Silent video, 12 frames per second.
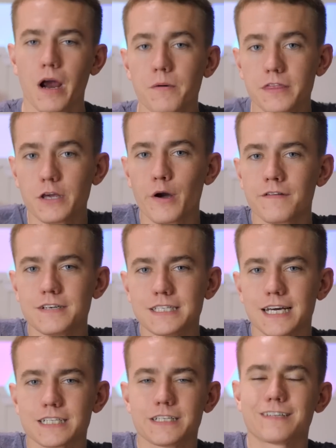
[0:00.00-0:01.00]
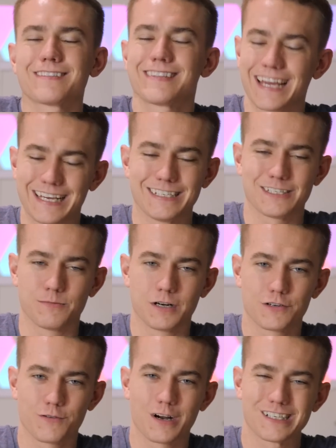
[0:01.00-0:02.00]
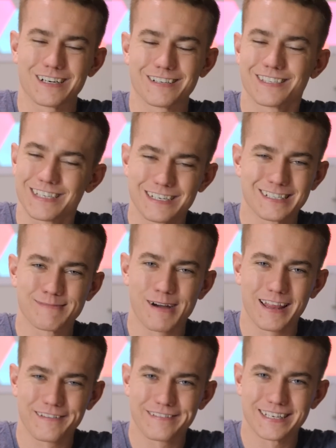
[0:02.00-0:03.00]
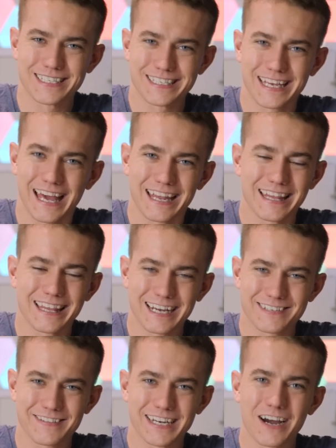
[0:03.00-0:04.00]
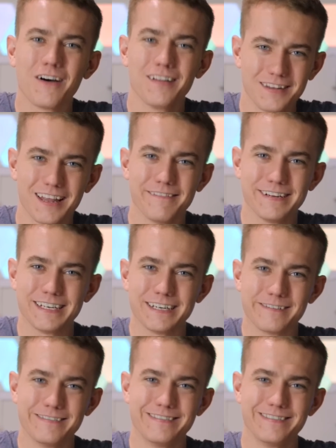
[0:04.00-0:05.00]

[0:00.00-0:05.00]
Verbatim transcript: Brett with the UFD Tech Channel. Thank you so much for watching. I'll see your smiling faces again in the next video. Love you too.